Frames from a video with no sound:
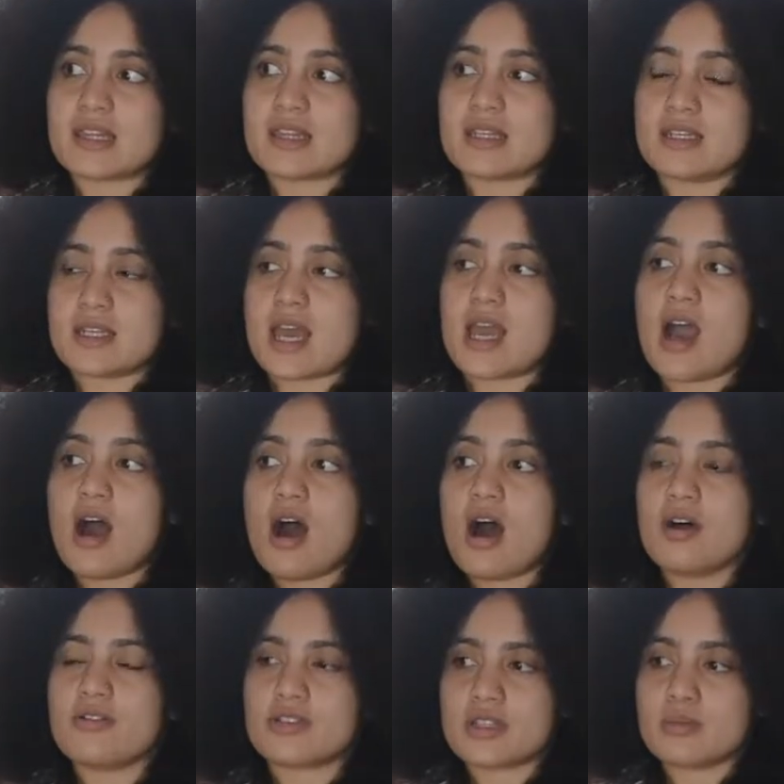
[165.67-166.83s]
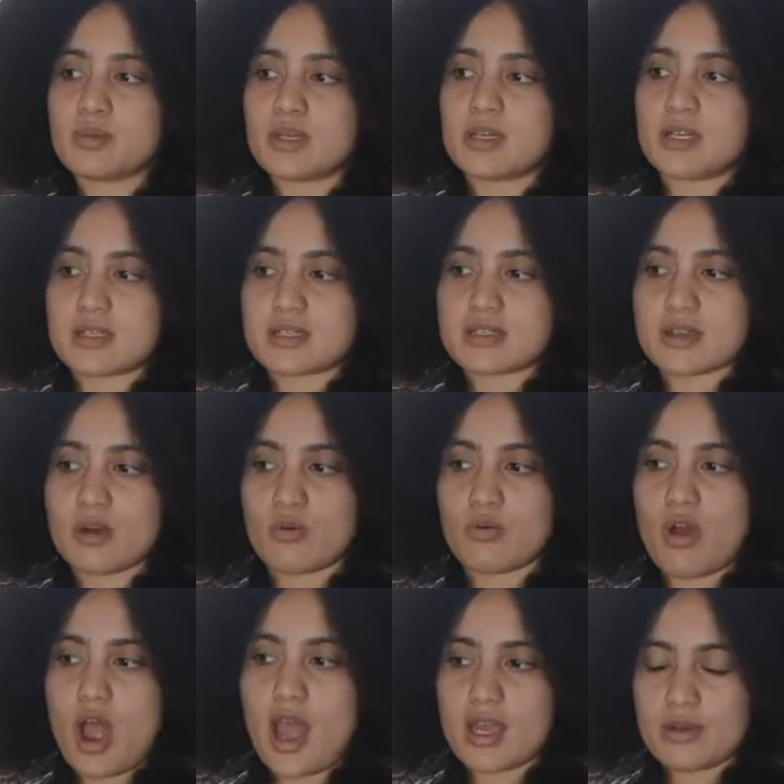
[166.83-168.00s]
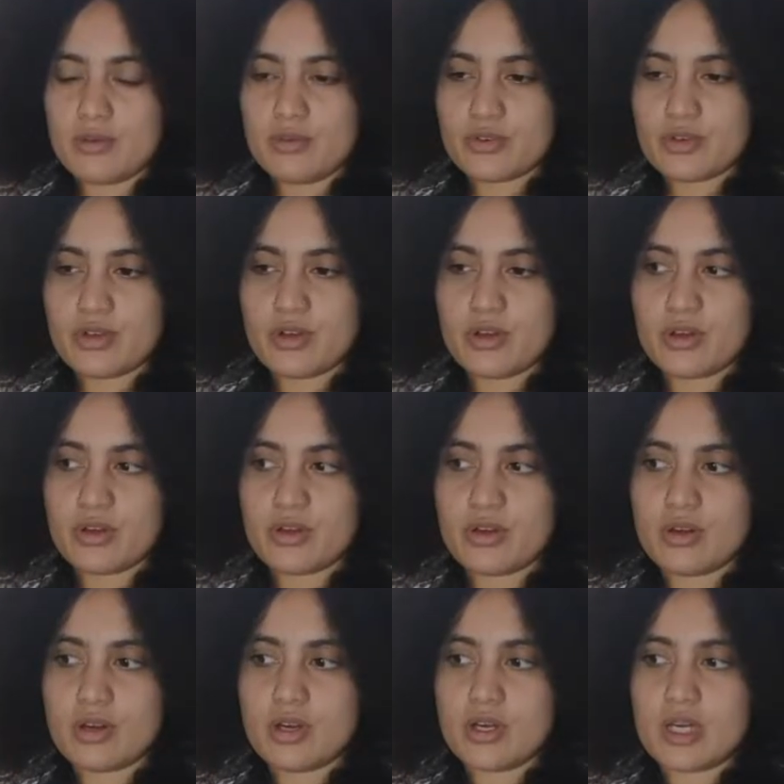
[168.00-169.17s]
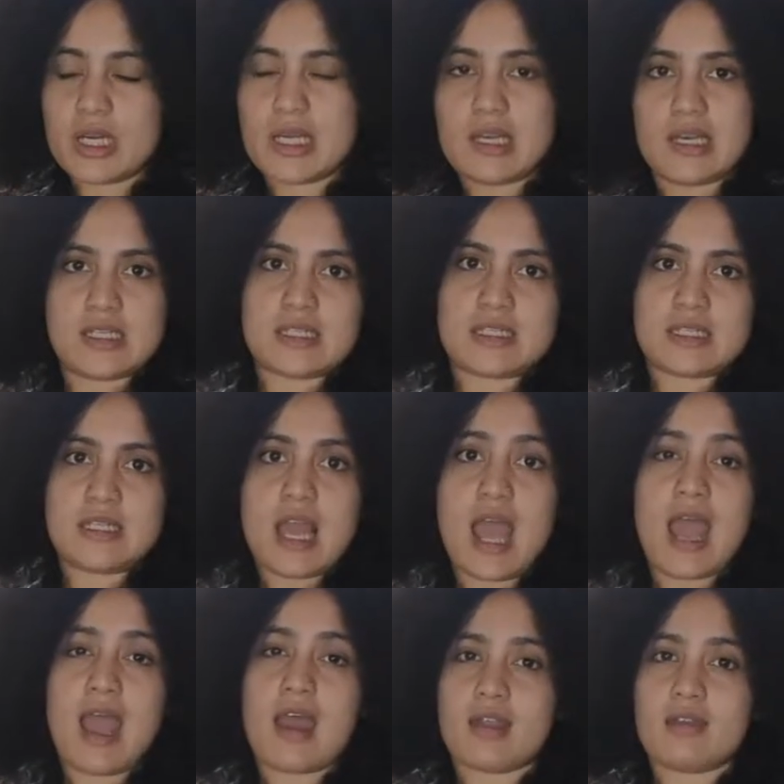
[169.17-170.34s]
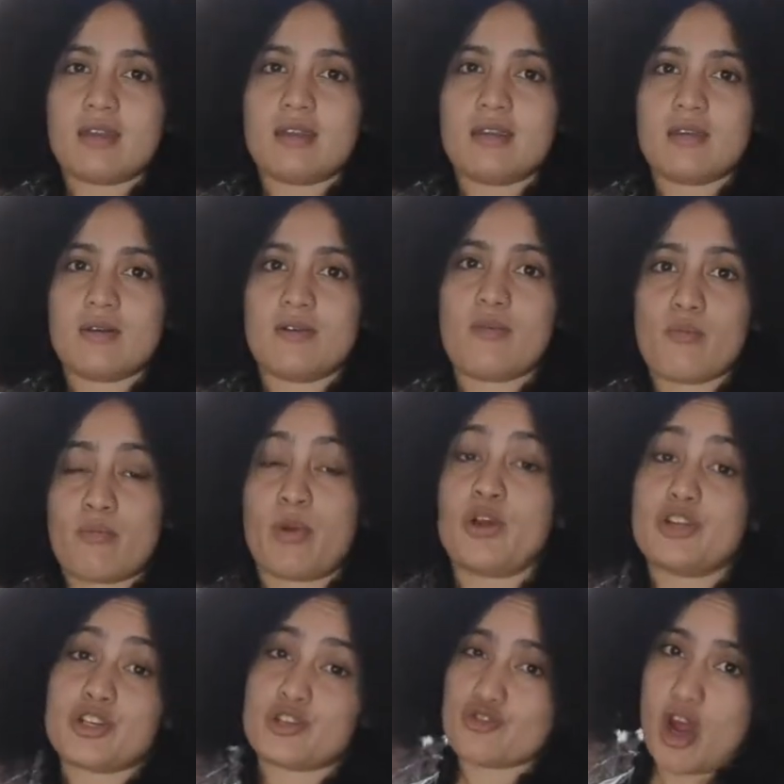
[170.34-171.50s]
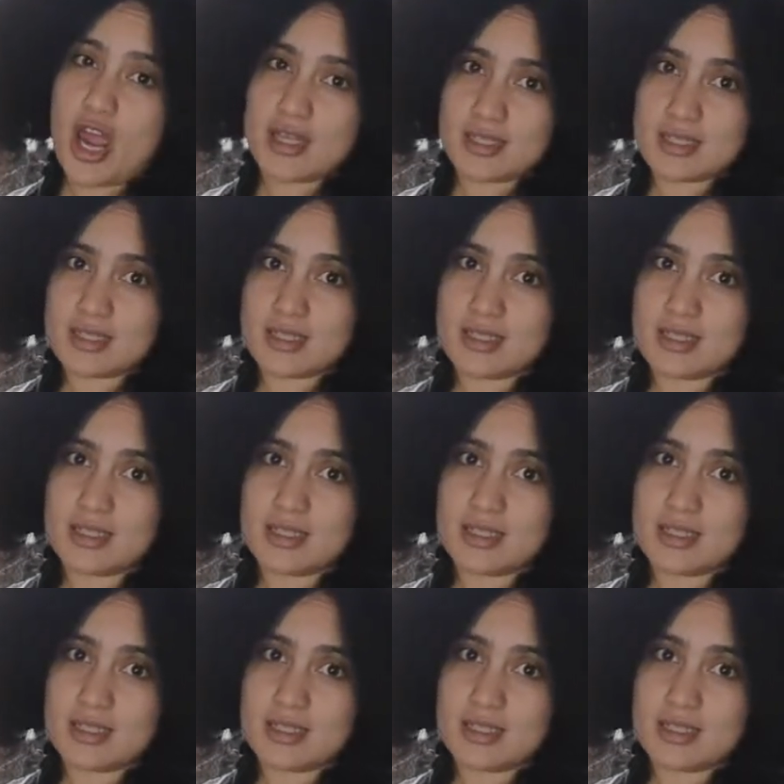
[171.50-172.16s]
the day after the police arrived, Lizzie had burnt a dress.